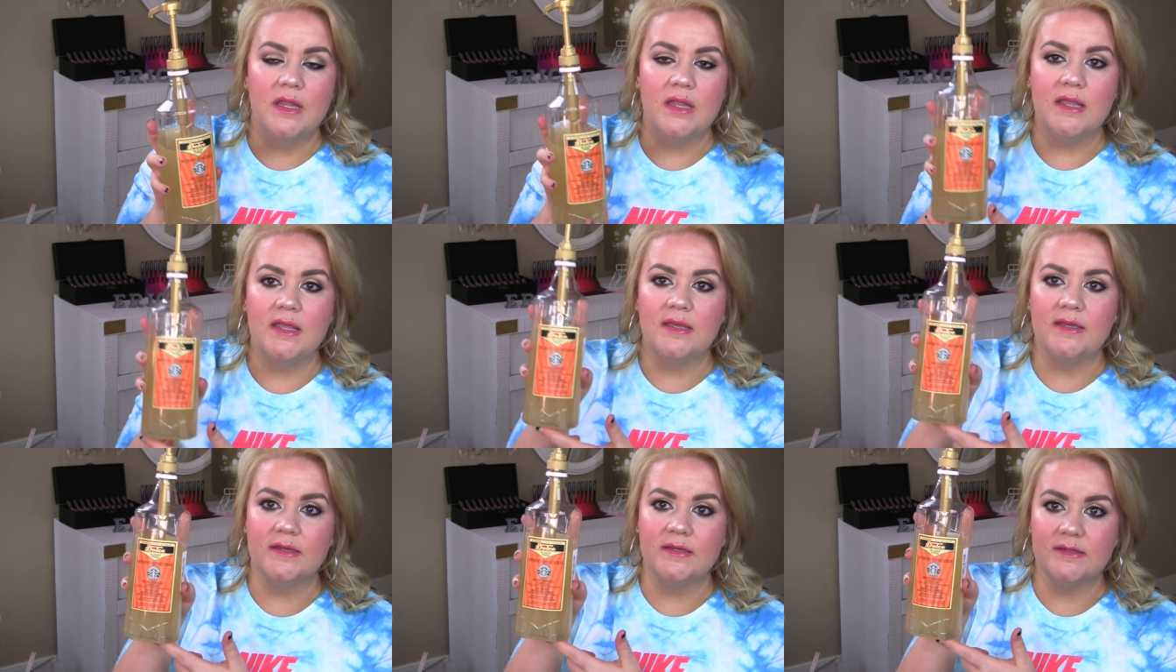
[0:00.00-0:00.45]

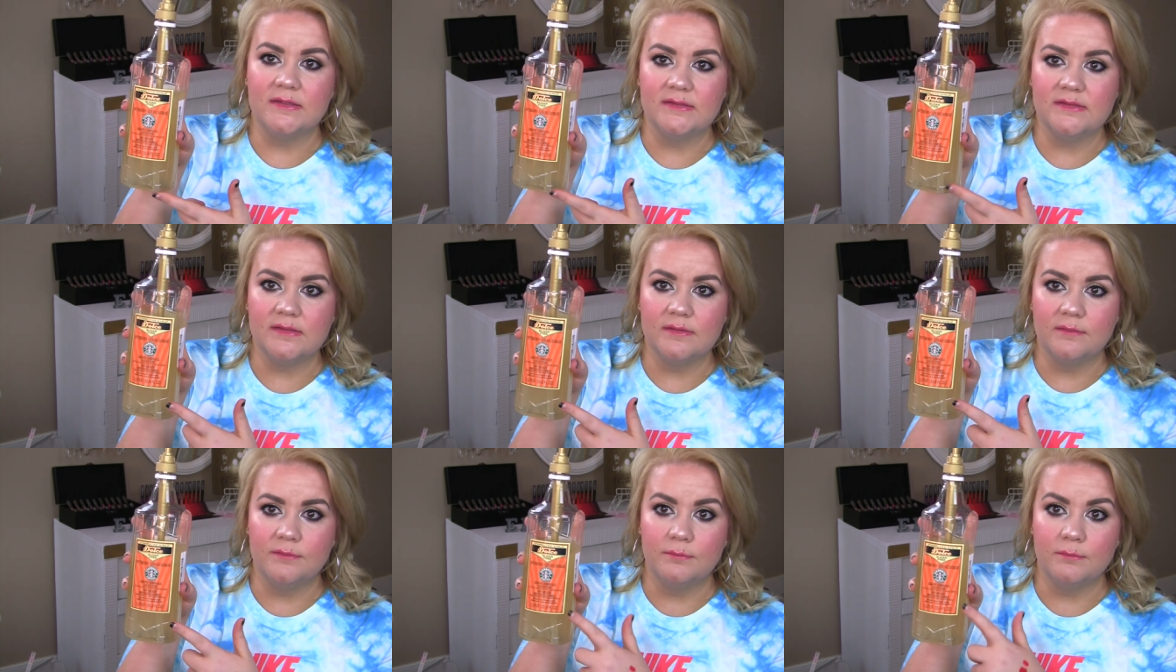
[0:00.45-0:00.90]

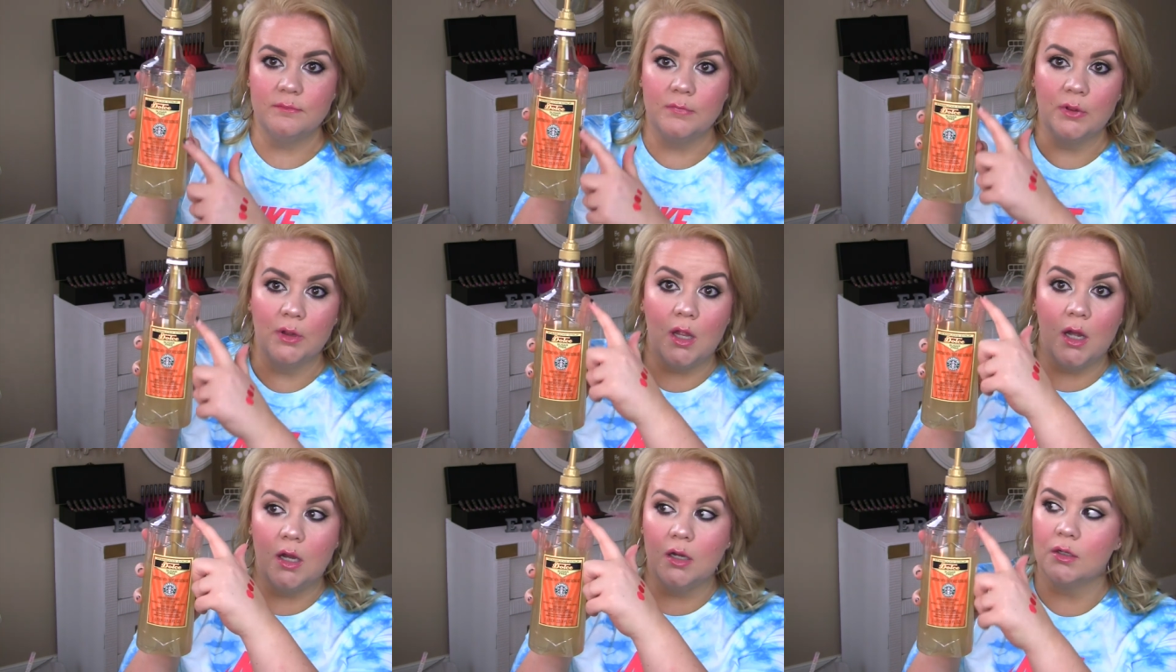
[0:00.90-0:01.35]
is
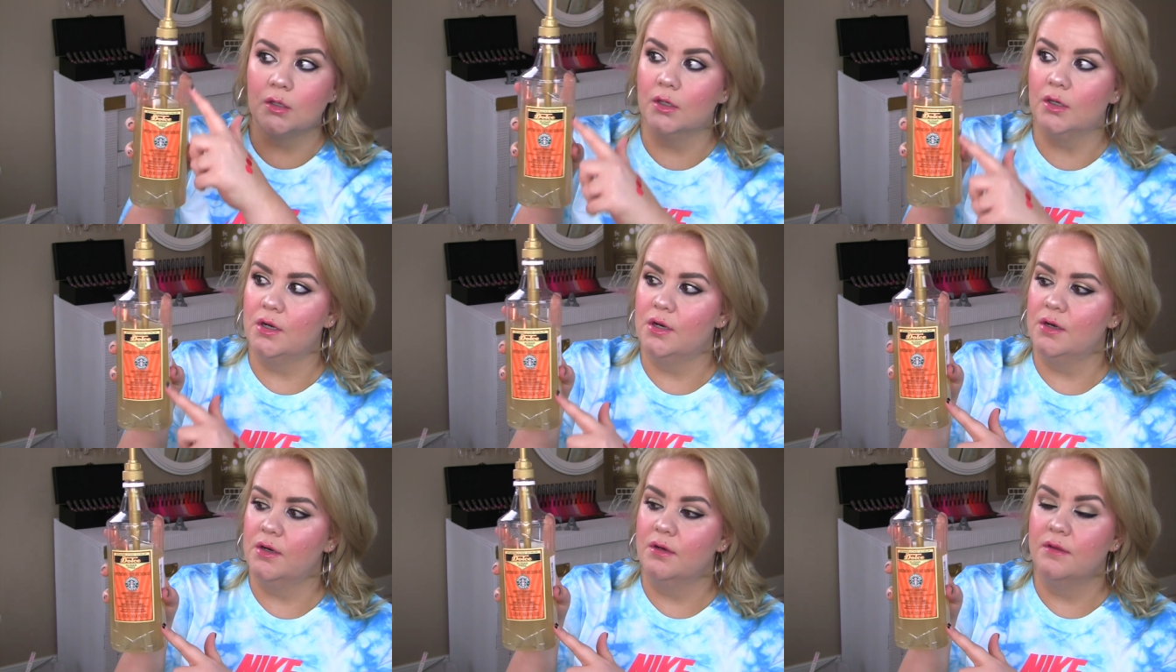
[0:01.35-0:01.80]

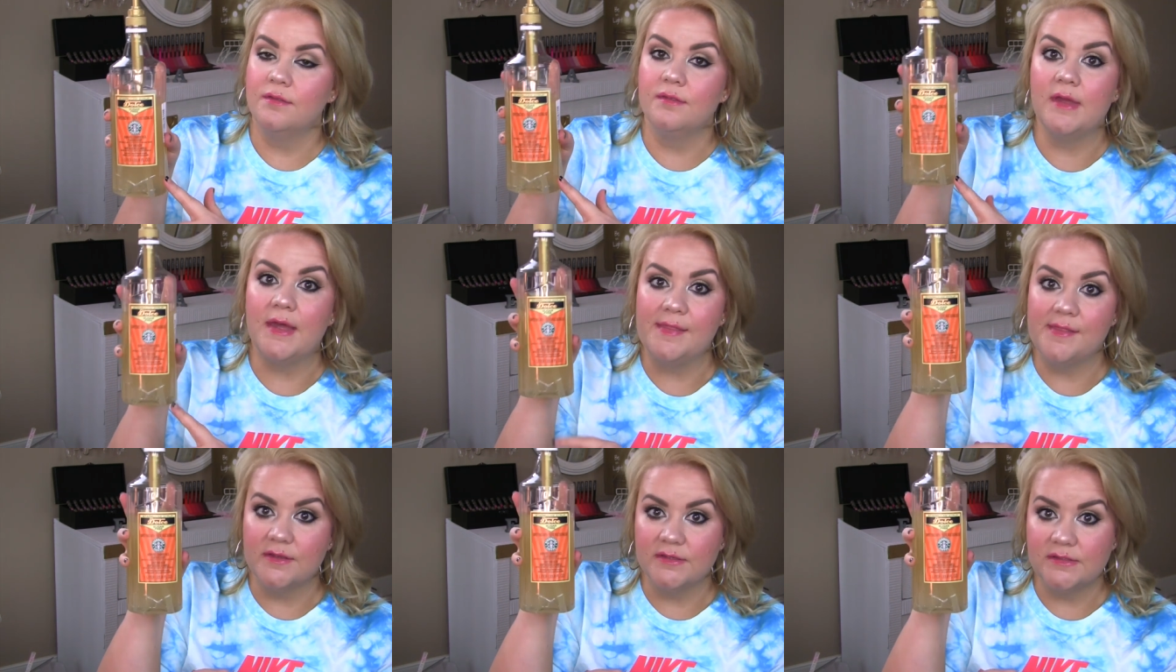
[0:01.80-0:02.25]
longer
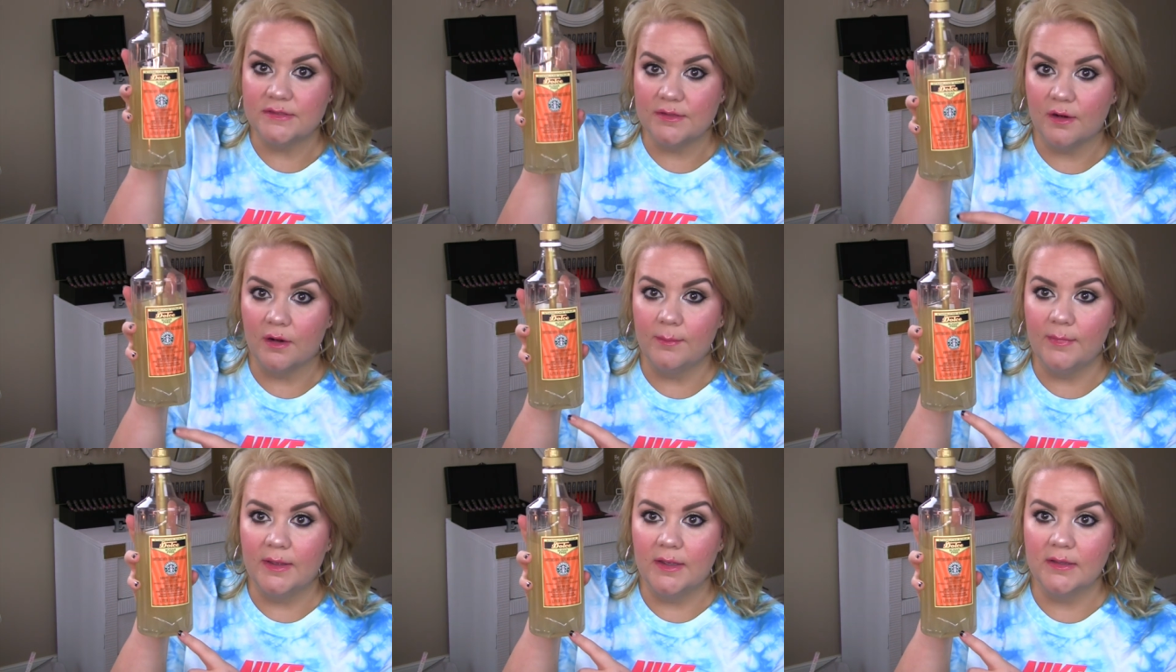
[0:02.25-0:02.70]
than the
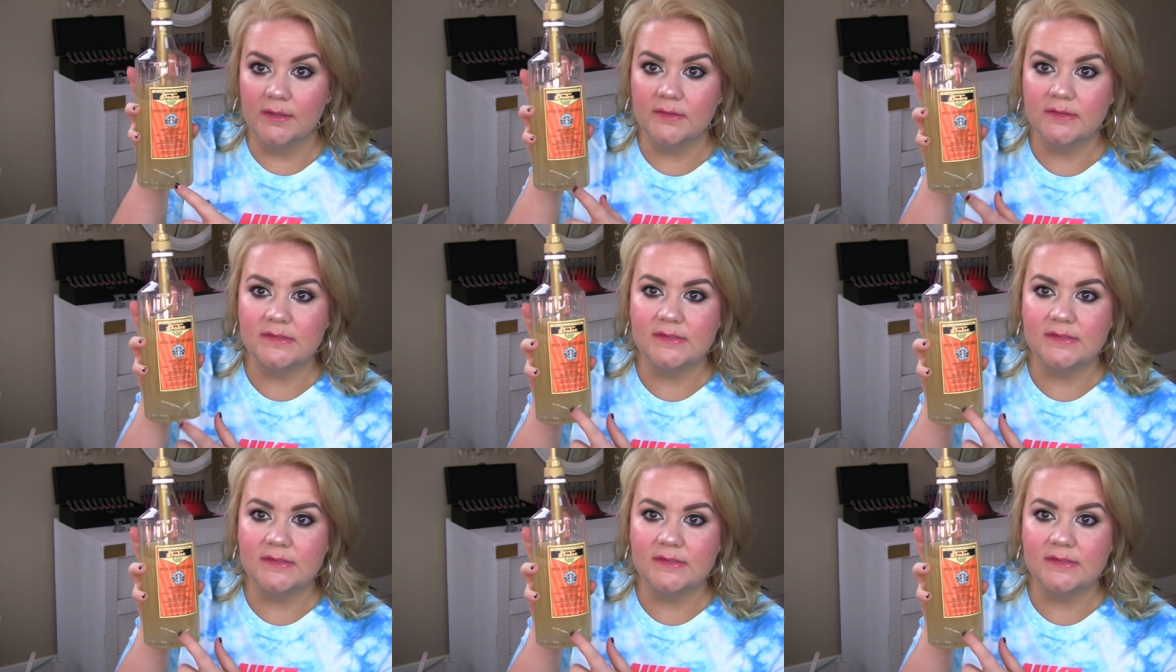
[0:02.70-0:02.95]
Starbucks.